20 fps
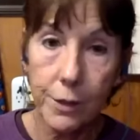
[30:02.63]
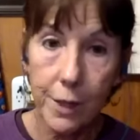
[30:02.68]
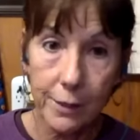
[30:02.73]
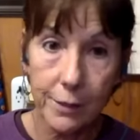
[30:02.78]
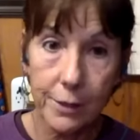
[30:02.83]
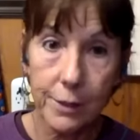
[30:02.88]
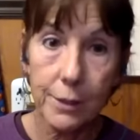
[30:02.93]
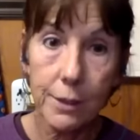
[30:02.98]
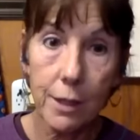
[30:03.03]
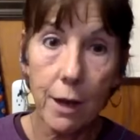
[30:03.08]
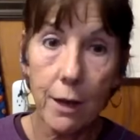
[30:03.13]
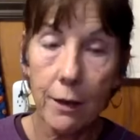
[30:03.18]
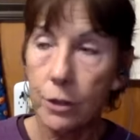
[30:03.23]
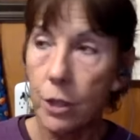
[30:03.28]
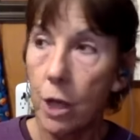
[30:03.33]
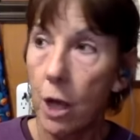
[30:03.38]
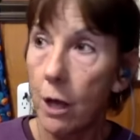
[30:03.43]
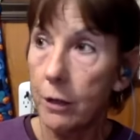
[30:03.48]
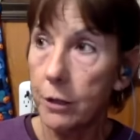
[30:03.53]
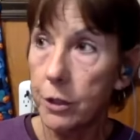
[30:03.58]
as a
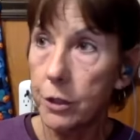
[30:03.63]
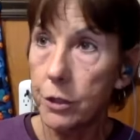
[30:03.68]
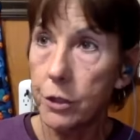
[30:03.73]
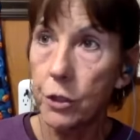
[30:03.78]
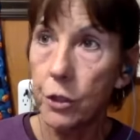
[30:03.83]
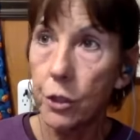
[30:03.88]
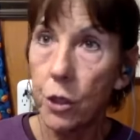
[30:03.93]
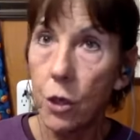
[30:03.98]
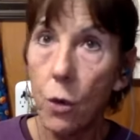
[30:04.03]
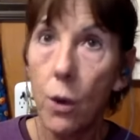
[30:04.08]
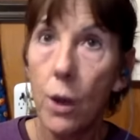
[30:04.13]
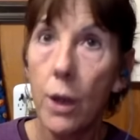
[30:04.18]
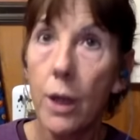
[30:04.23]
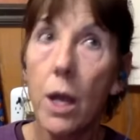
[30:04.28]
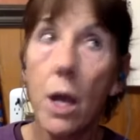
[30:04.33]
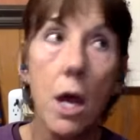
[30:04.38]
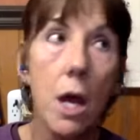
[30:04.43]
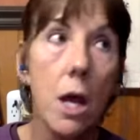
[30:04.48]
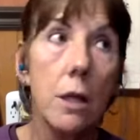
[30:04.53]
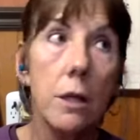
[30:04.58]
Scientologist, you're going,
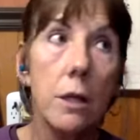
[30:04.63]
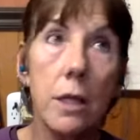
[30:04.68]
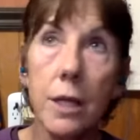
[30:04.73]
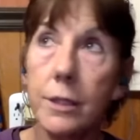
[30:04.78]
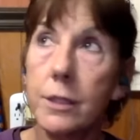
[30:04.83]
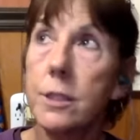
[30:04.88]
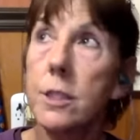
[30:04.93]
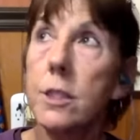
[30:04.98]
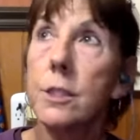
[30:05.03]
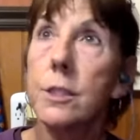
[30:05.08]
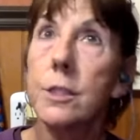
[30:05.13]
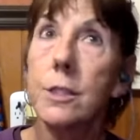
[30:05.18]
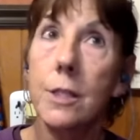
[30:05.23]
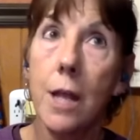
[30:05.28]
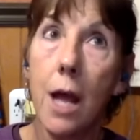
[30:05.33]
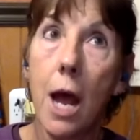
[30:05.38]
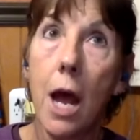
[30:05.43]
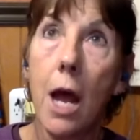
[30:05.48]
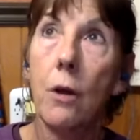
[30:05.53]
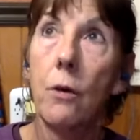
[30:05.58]
this is
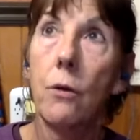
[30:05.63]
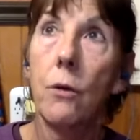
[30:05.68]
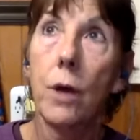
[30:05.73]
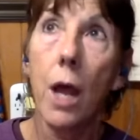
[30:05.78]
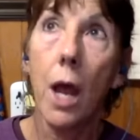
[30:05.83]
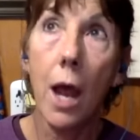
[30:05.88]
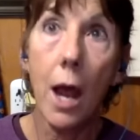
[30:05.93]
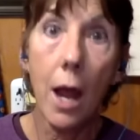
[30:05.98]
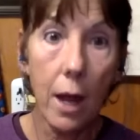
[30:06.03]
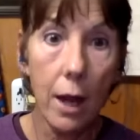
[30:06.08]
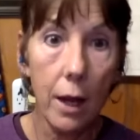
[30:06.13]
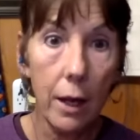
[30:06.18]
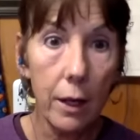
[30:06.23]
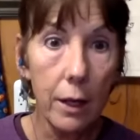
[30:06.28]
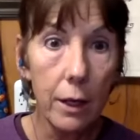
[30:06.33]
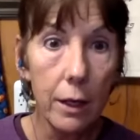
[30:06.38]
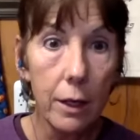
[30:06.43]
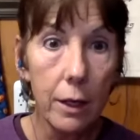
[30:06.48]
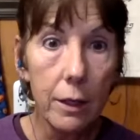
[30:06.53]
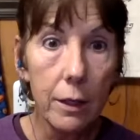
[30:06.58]
not okay.
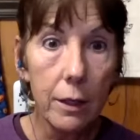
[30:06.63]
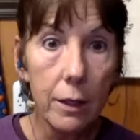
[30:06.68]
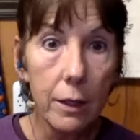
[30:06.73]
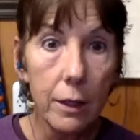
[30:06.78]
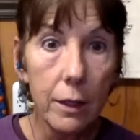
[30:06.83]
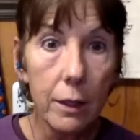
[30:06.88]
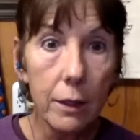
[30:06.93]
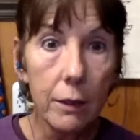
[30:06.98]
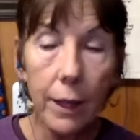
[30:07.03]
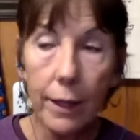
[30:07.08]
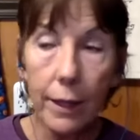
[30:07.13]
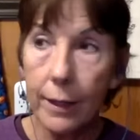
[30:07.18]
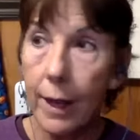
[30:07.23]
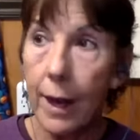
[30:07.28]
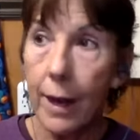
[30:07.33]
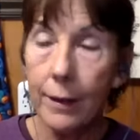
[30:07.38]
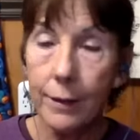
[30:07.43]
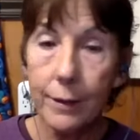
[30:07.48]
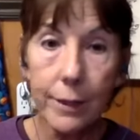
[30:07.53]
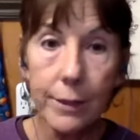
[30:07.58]
Like
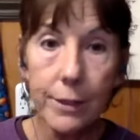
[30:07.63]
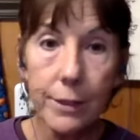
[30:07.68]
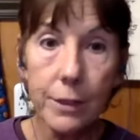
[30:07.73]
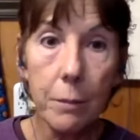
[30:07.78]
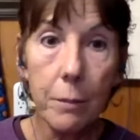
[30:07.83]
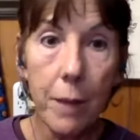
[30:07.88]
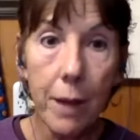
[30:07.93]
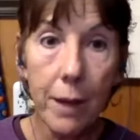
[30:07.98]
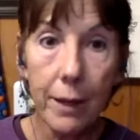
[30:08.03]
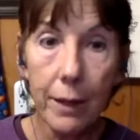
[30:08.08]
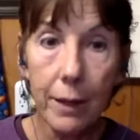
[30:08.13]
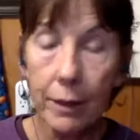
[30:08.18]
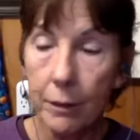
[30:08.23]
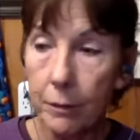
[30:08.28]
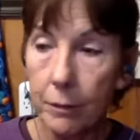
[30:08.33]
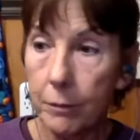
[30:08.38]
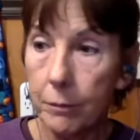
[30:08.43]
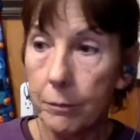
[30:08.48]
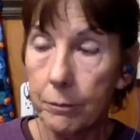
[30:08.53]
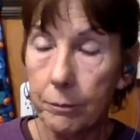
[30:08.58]
anti-Semitic
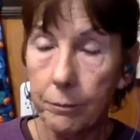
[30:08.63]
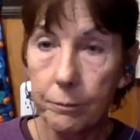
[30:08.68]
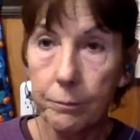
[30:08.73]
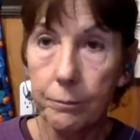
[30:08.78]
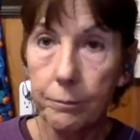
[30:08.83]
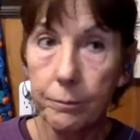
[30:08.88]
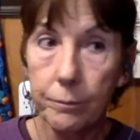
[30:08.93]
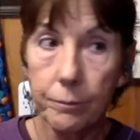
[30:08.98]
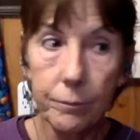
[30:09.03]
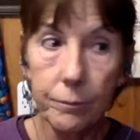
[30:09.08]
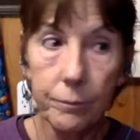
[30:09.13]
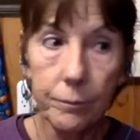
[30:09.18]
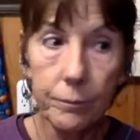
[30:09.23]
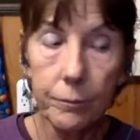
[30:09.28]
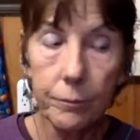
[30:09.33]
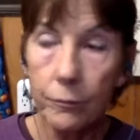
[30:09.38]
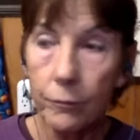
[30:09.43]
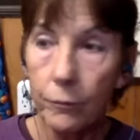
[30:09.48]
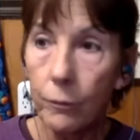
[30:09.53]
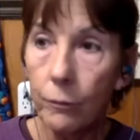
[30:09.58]

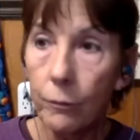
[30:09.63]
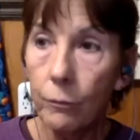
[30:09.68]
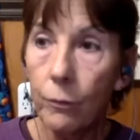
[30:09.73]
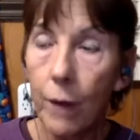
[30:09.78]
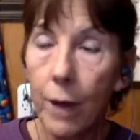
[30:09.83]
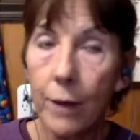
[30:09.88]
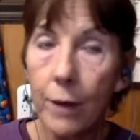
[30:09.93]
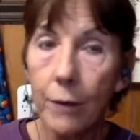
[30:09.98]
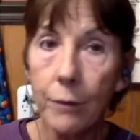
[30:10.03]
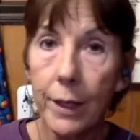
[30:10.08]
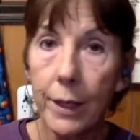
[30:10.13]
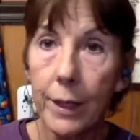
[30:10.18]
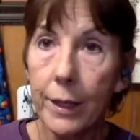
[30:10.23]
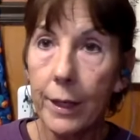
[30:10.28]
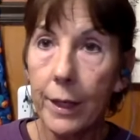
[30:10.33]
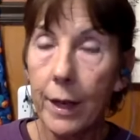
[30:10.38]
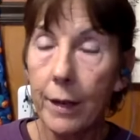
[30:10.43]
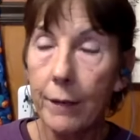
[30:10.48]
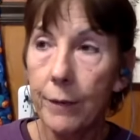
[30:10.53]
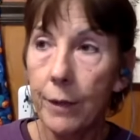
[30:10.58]
rhetoric,
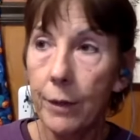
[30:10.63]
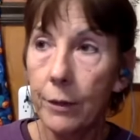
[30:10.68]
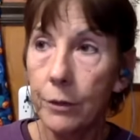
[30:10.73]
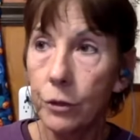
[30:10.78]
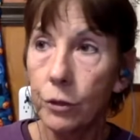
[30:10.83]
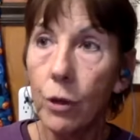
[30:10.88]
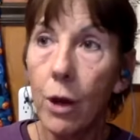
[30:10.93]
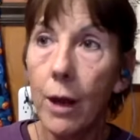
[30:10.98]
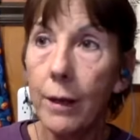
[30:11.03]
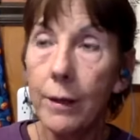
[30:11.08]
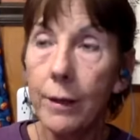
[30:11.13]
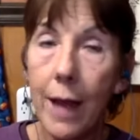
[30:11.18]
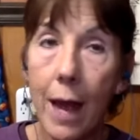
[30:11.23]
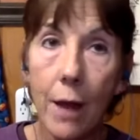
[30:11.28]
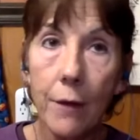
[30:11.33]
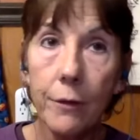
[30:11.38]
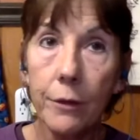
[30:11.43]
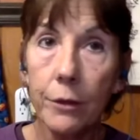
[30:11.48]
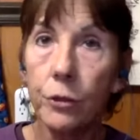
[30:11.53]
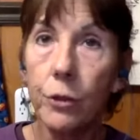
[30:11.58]
and they're trying,
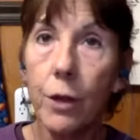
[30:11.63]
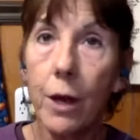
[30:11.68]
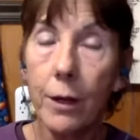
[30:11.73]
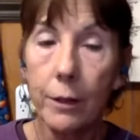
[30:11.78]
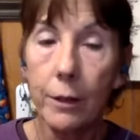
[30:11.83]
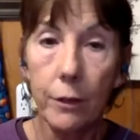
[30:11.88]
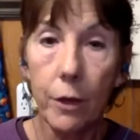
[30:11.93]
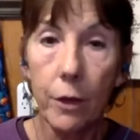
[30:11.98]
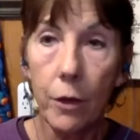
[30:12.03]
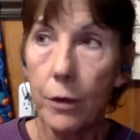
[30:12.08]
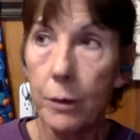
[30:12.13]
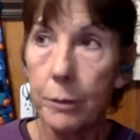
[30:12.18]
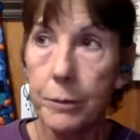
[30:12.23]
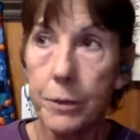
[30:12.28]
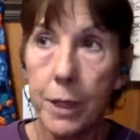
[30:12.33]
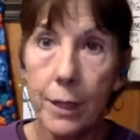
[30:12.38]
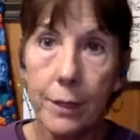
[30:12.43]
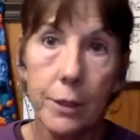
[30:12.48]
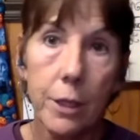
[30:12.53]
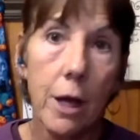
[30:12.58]
now they're trying to load up
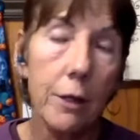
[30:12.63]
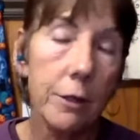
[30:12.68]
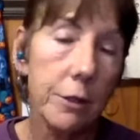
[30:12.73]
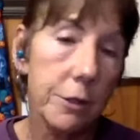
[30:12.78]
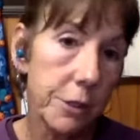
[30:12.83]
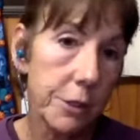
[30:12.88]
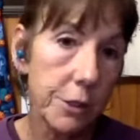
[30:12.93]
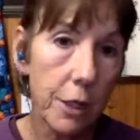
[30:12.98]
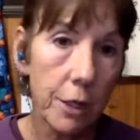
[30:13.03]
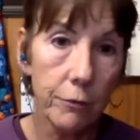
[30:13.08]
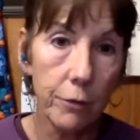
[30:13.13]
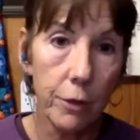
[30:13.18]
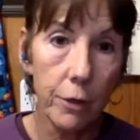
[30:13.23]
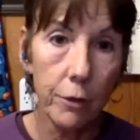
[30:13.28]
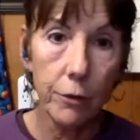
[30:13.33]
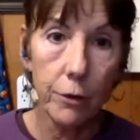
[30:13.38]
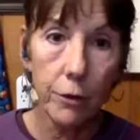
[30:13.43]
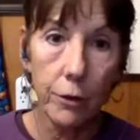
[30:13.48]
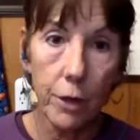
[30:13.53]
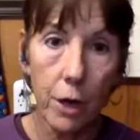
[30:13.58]
Scientologists on
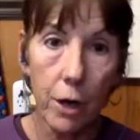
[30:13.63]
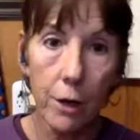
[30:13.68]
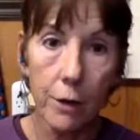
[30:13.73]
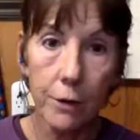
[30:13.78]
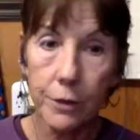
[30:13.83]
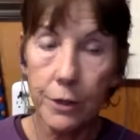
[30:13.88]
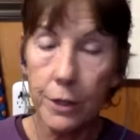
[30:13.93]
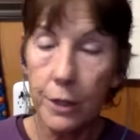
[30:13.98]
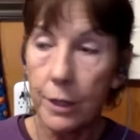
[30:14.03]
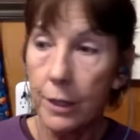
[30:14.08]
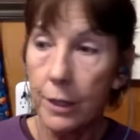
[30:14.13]
railroad cars